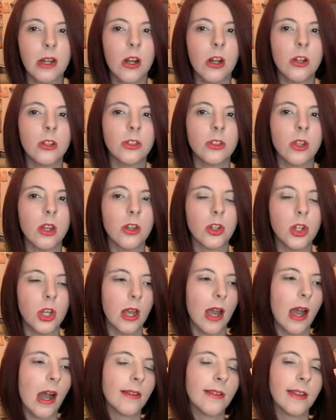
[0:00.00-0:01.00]
because
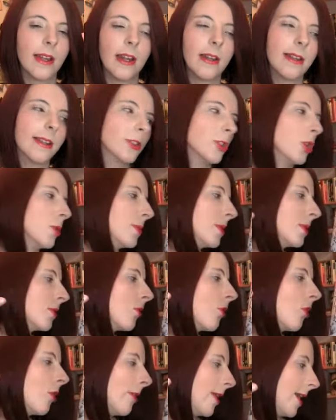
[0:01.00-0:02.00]
she had it in a Soap and
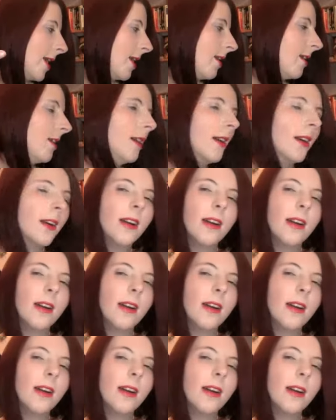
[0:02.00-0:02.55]
Glory